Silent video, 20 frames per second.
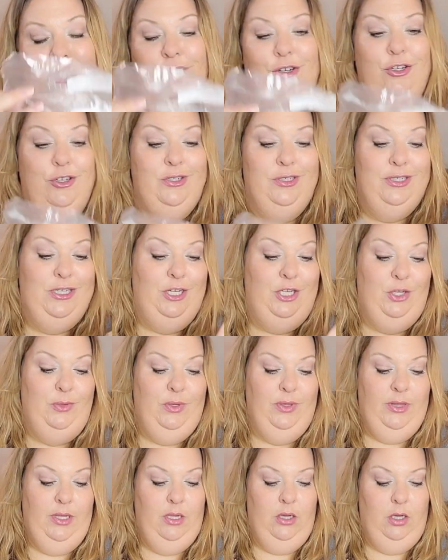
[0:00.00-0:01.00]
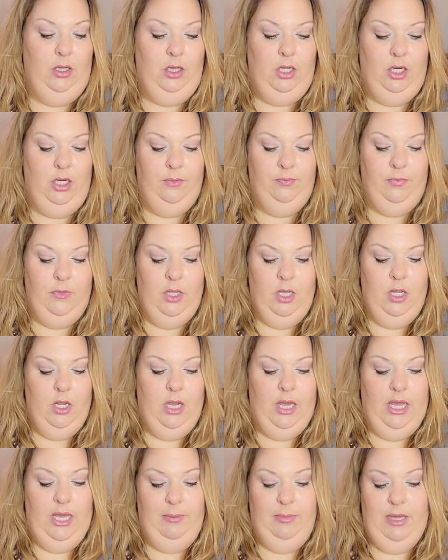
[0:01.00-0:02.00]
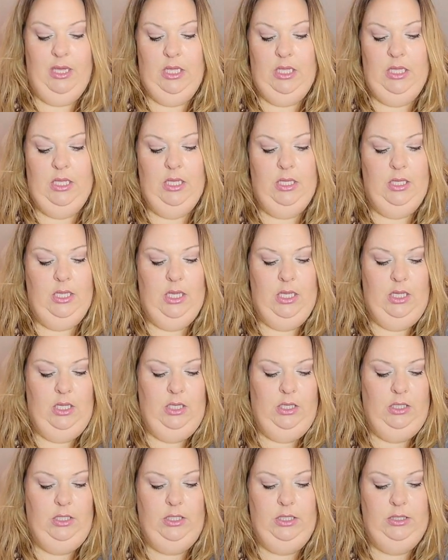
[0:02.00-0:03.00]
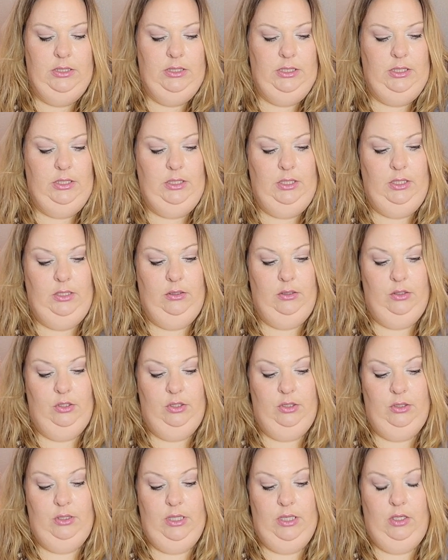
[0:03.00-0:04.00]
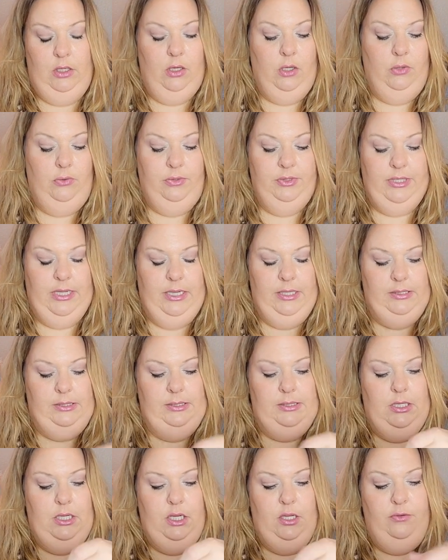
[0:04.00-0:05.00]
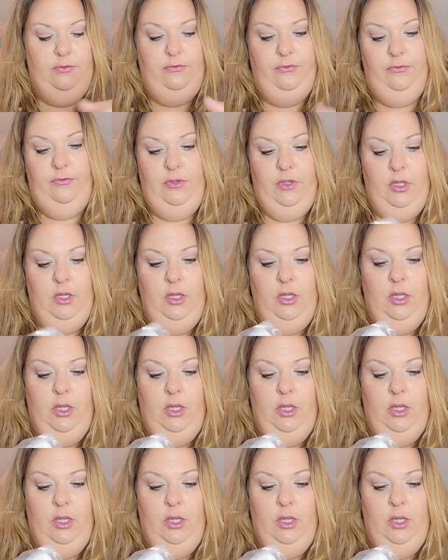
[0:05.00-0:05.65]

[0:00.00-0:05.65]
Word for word: I couldn't tell you what they all are. I bet he can, because he like knows that stuff.